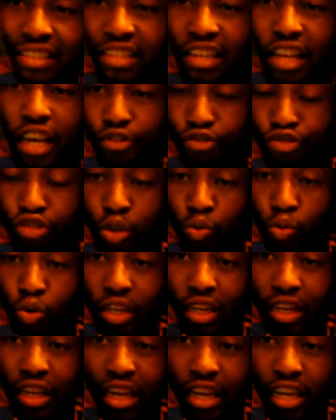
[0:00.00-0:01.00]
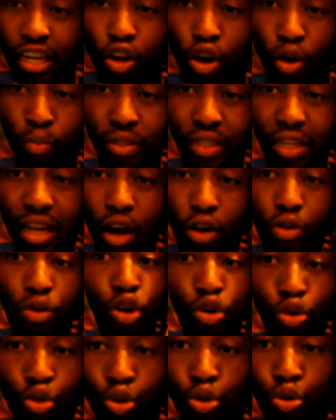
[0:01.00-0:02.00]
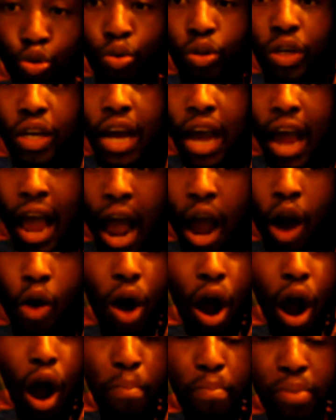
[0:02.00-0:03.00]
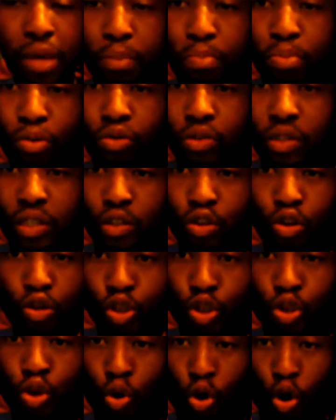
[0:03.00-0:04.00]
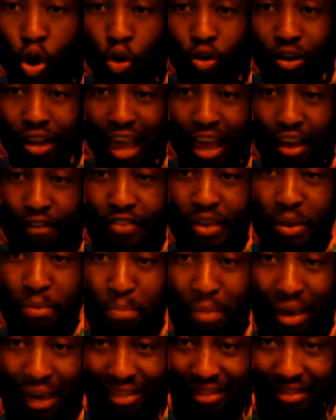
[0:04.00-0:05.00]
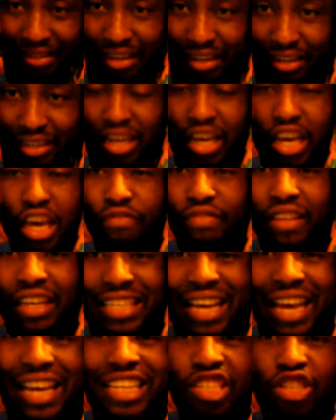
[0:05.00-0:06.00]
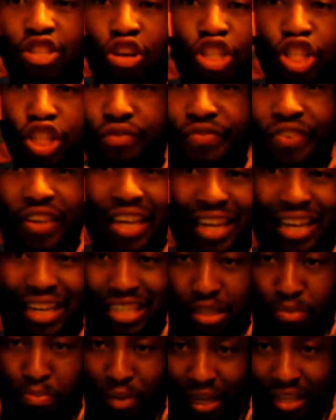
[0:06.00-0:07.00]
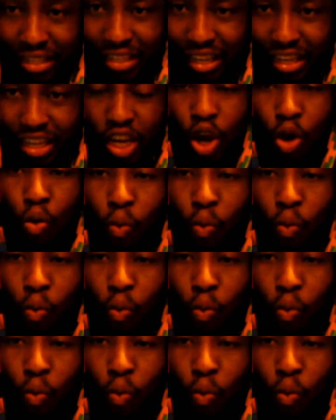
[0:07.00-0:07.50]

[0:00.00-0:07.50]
slave trade. We're going to link it up now to how our people, so-called heavy mixing, if there's any such thing as mixing.